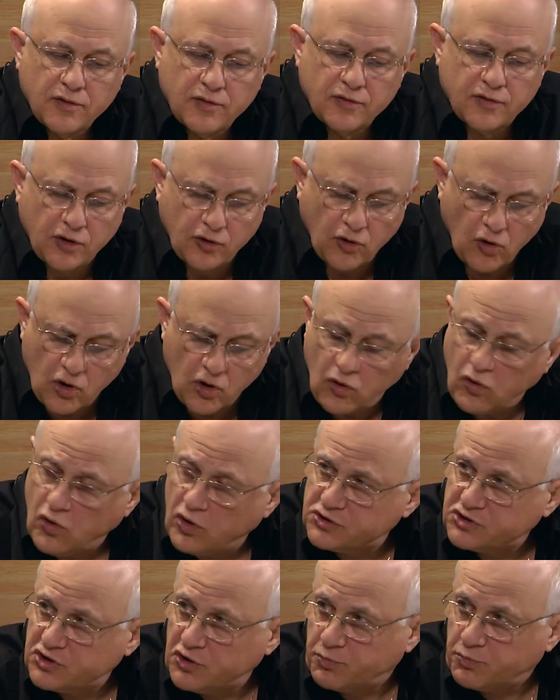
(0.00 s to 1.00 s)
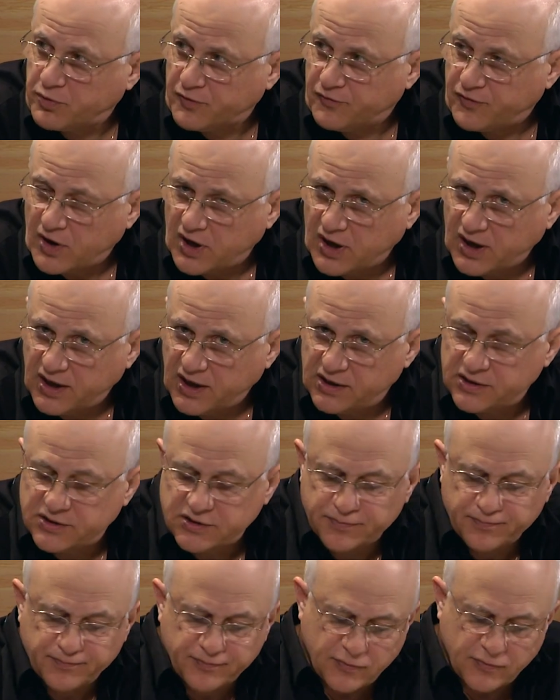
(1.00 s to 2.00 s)
The law also
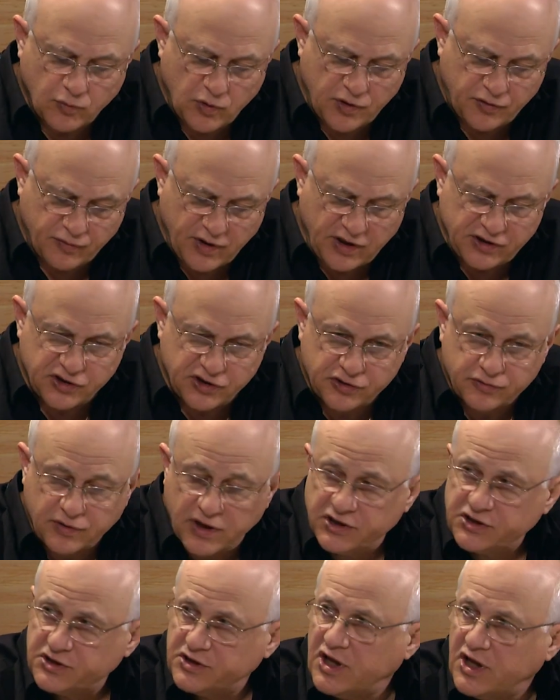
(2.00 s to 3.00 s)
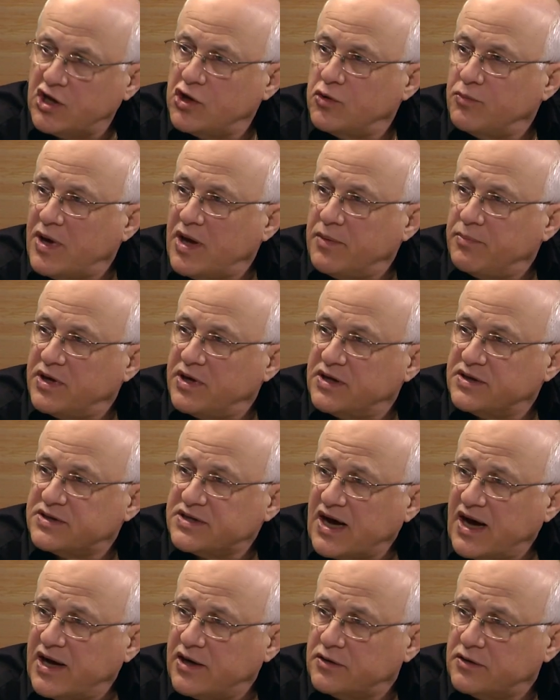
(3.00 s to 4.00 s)
provides with registration that you may be
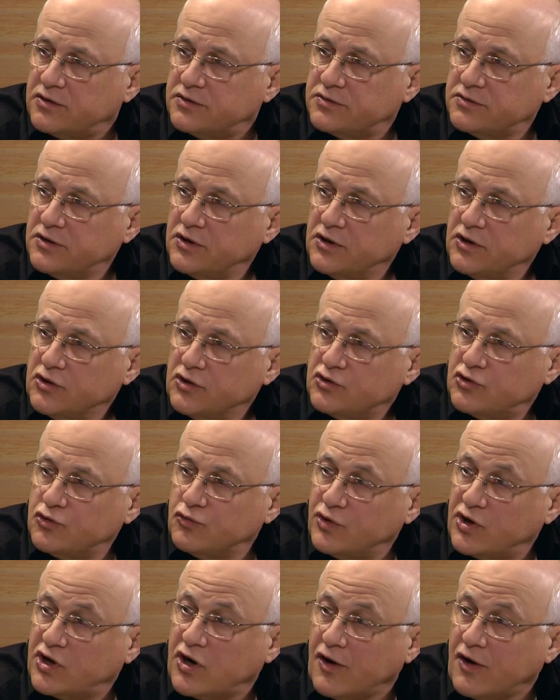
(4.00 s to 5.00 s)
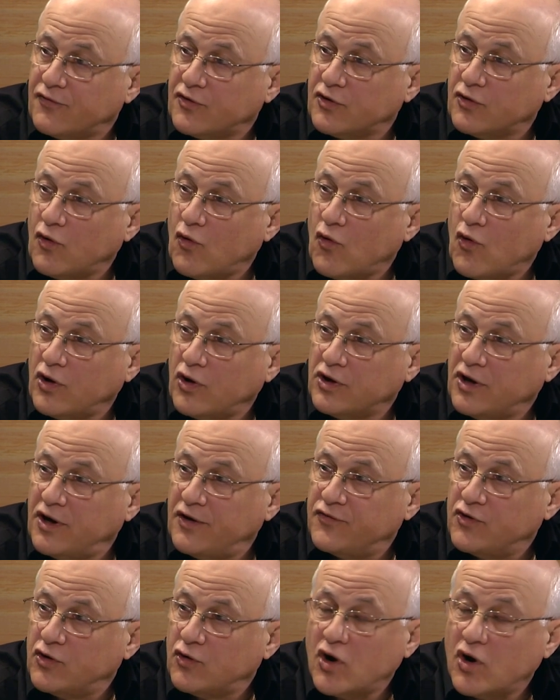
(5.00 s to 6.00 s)
entitled to recover all
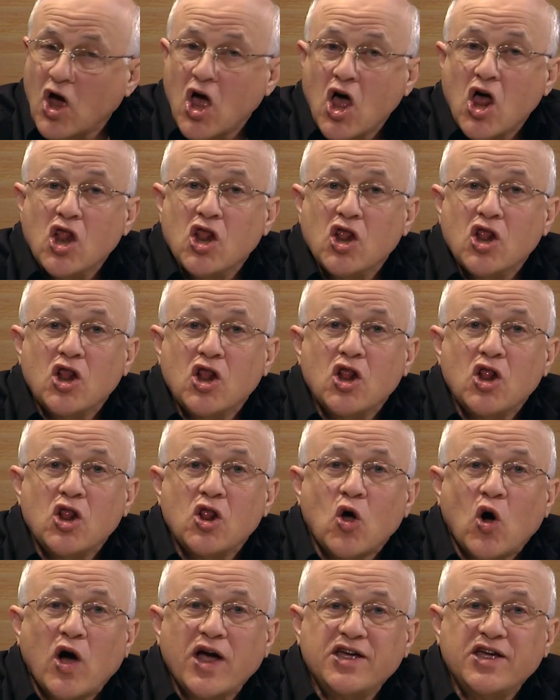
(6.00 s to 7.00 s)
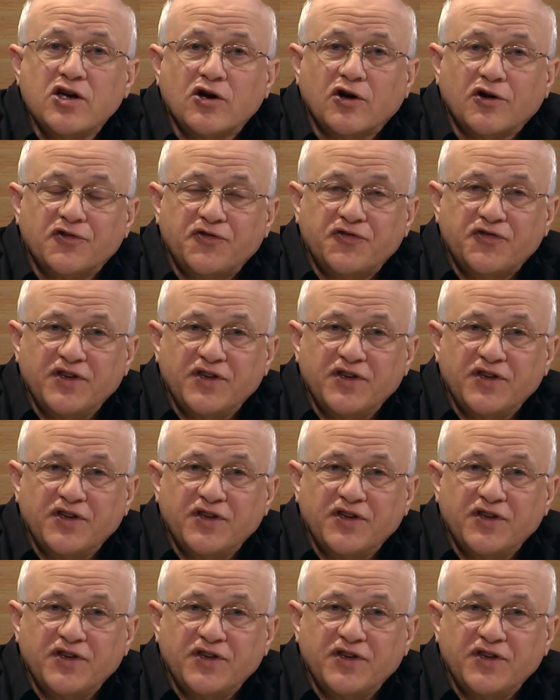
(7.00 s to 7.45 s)
of your lawyer